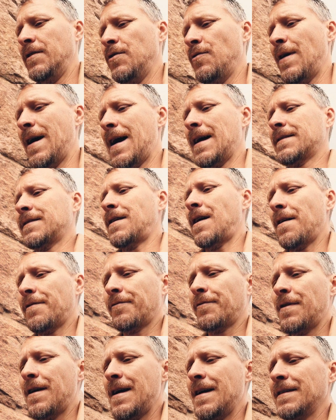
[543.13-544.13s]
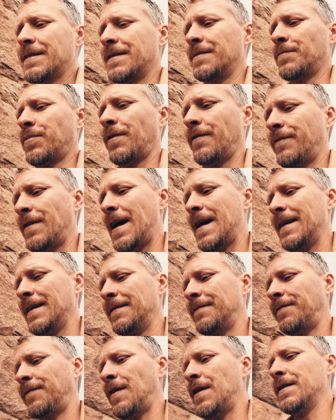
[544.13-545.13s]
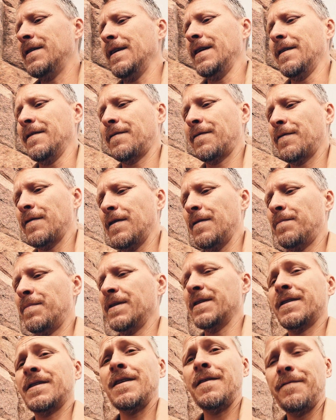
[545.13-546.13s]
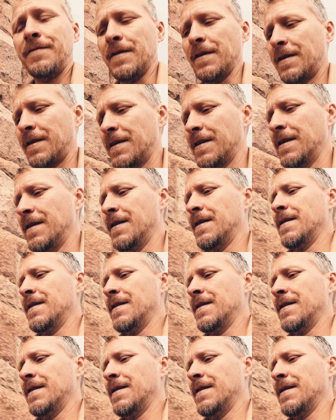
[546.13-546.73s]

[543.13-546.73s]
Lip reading: new act authorized and provided funding for the Pacific,